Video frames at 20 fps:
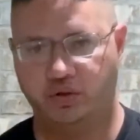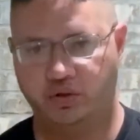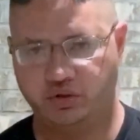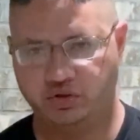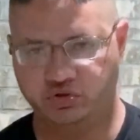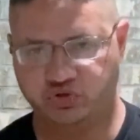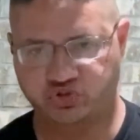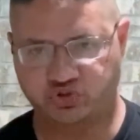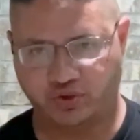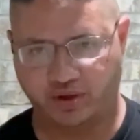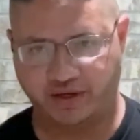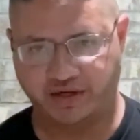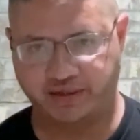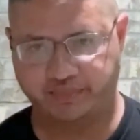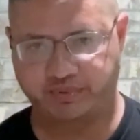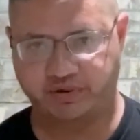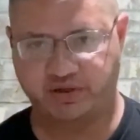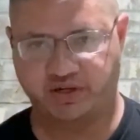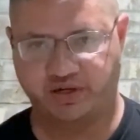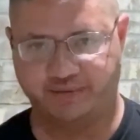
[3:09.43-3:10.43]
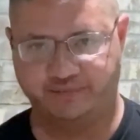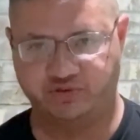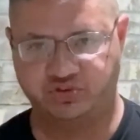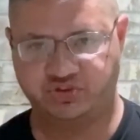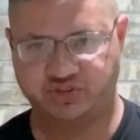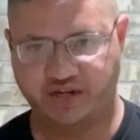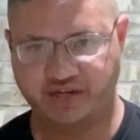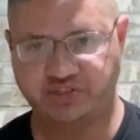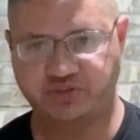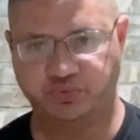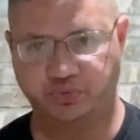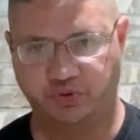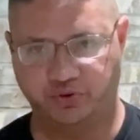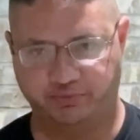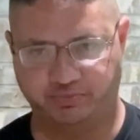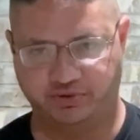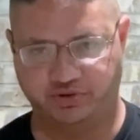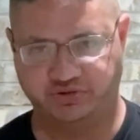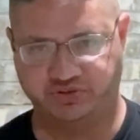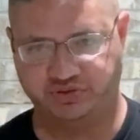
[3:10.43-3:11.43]
You strike up a conversation with the
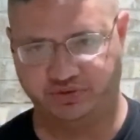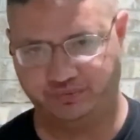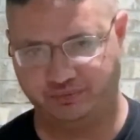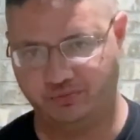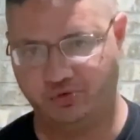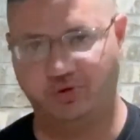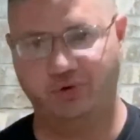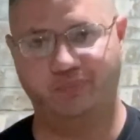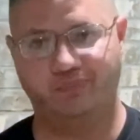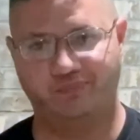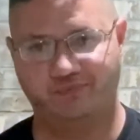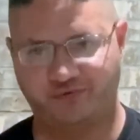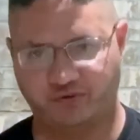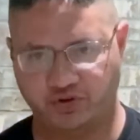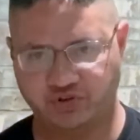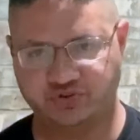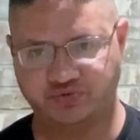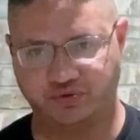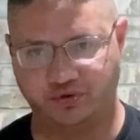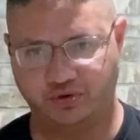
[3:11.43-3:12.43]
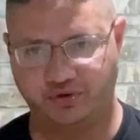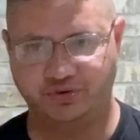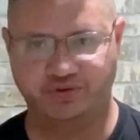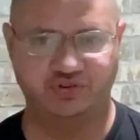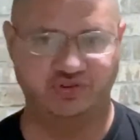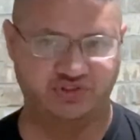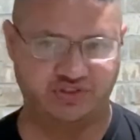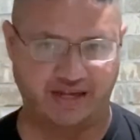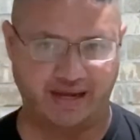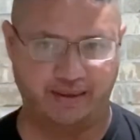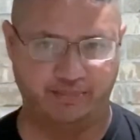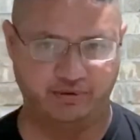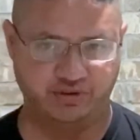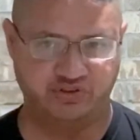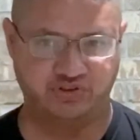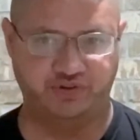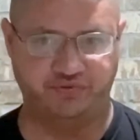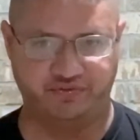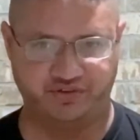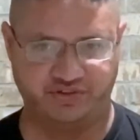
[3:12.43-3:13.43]
person. Well, first of all, you
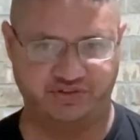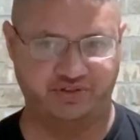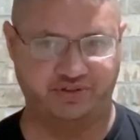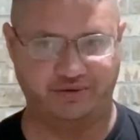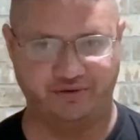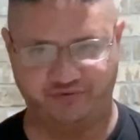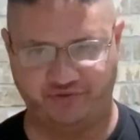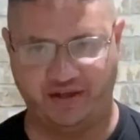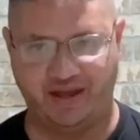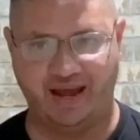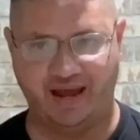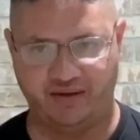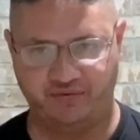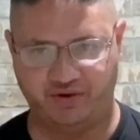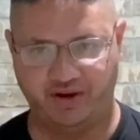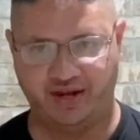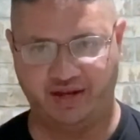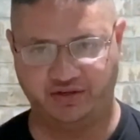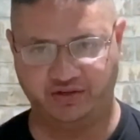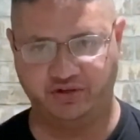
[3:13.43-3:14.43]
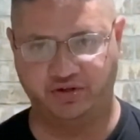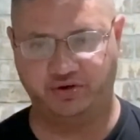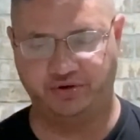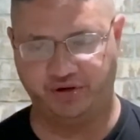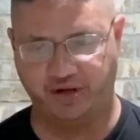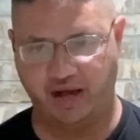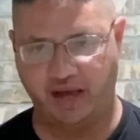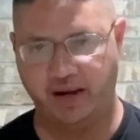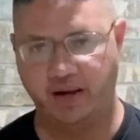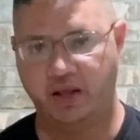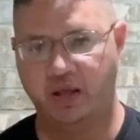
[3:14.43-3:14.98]
establish if they have a handgun or not.